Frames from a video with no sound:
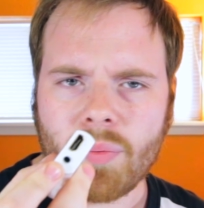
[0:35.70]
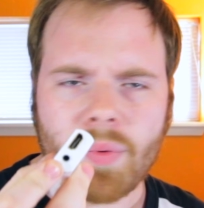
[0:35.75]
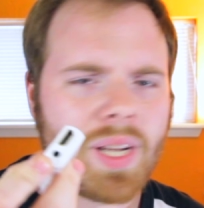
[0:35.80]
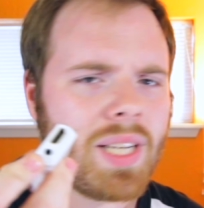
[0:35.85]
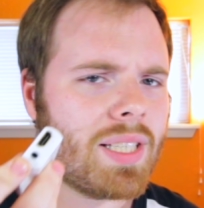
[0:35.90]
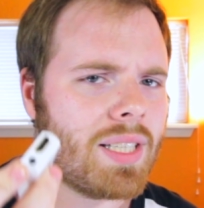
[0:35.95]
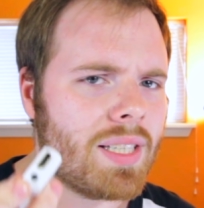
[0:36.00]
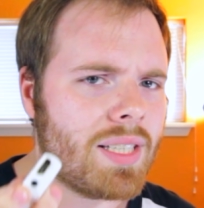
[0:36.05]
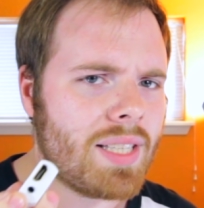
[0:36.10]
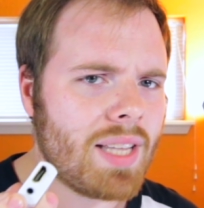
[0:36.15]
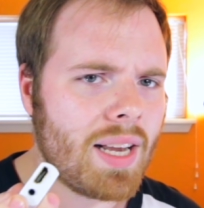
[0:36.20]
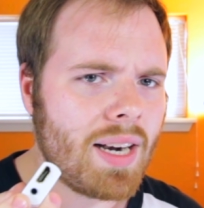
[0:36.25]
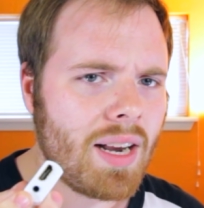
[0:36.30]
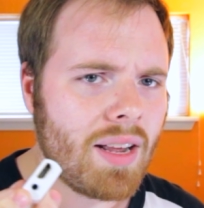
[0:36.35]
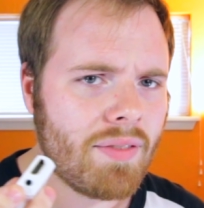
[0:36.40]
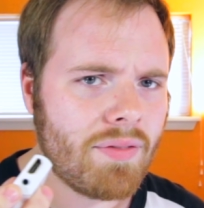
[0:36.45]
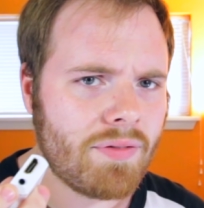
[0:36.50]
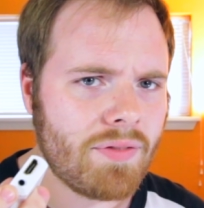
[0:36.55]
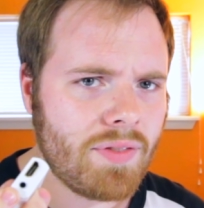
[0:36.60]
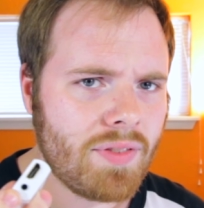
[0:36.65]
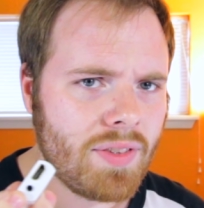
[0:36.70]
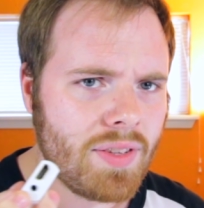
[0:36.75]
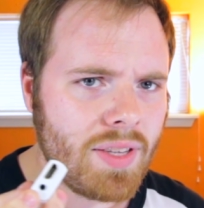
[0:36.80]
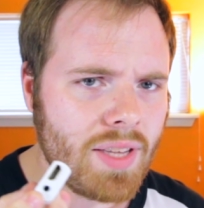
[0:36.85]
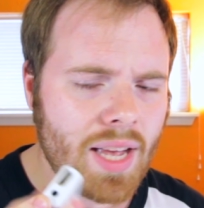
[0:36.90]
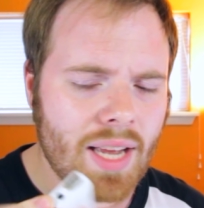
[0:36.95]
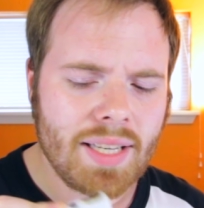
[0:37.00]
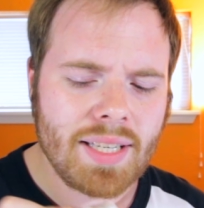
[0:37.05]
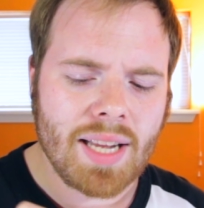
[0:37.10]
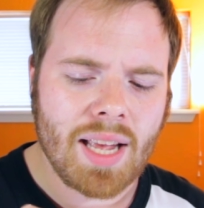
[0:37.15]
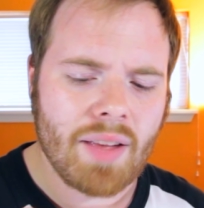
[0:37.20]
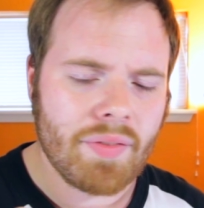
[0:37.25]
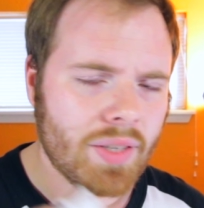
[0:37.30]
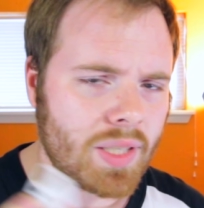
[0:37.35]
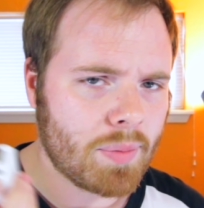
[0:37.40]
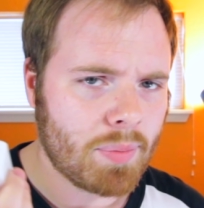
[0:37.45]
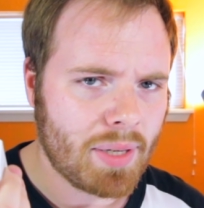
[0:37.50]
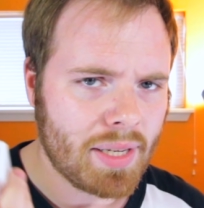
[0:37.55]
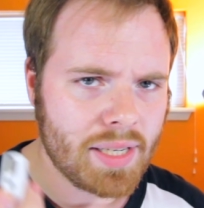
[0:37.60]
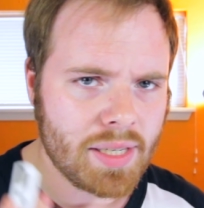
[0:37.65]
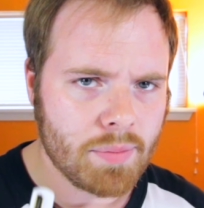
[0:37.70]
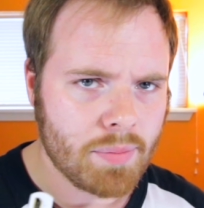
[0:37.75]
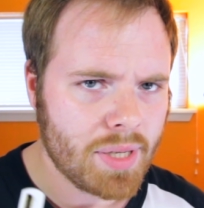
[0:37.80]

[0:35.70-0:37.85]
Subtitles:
reasons that I've yet to have explained to